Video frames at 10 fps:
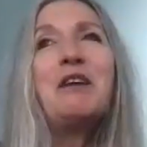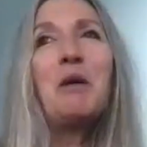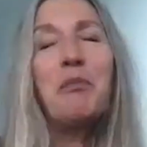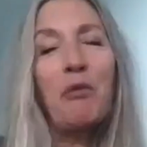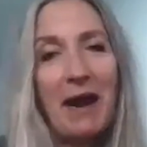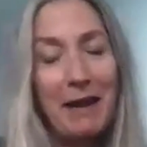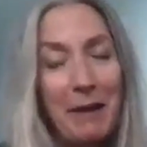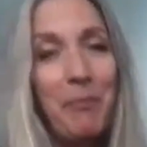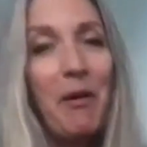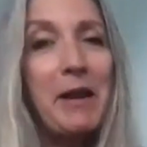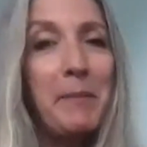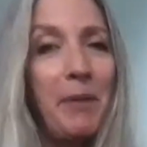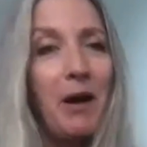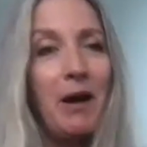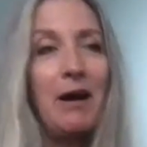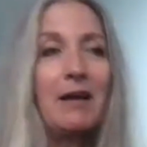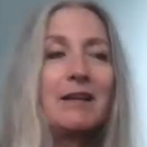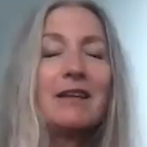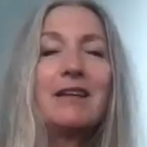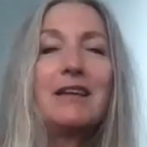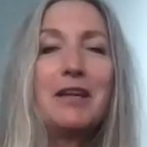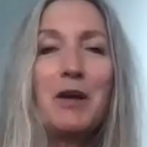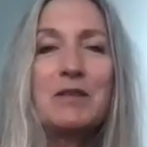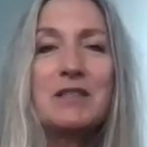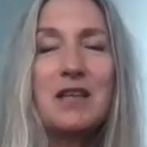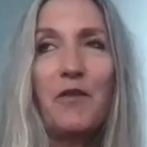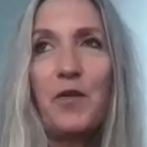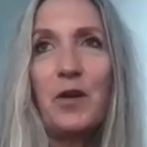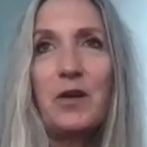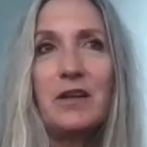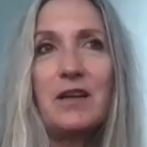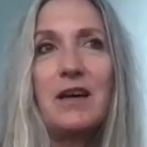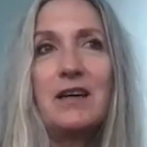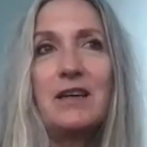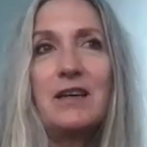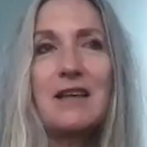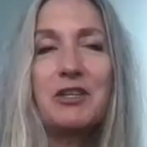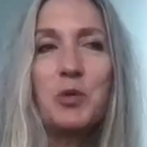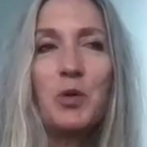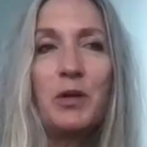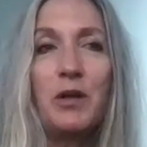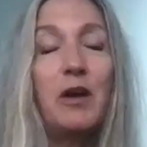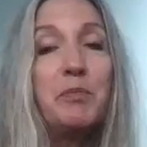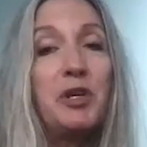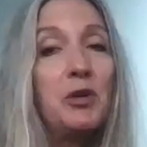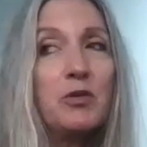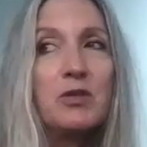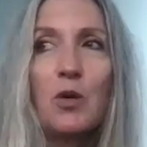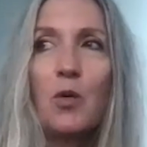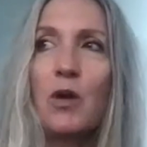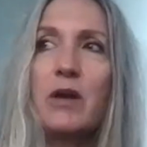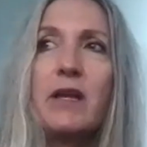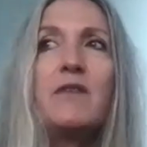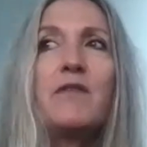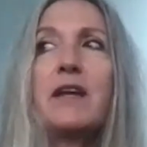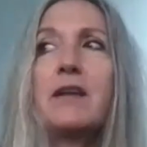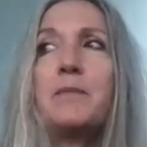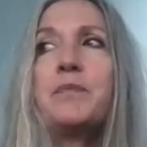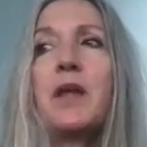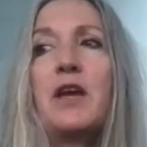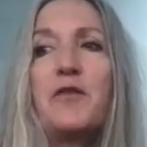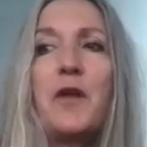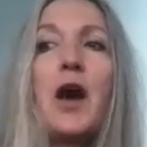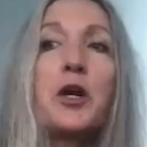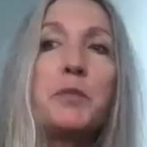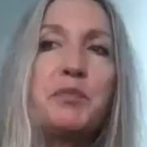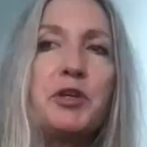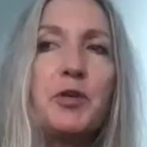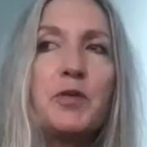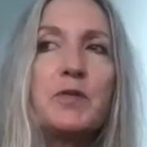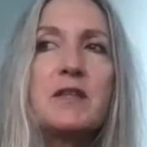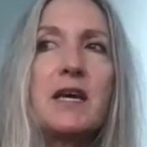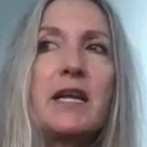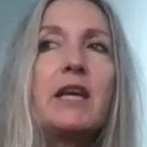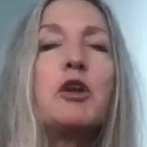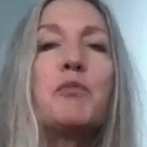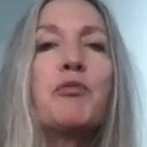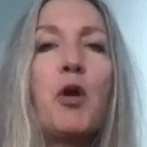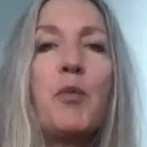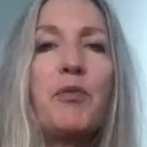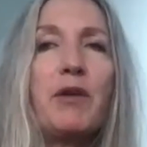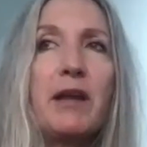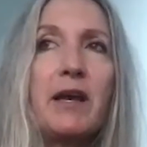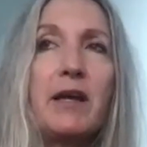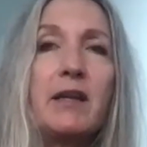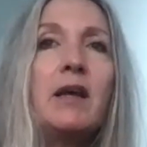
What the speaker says: preyed upon, suffered sexual abuse, or even if not abuse, then inappropriate,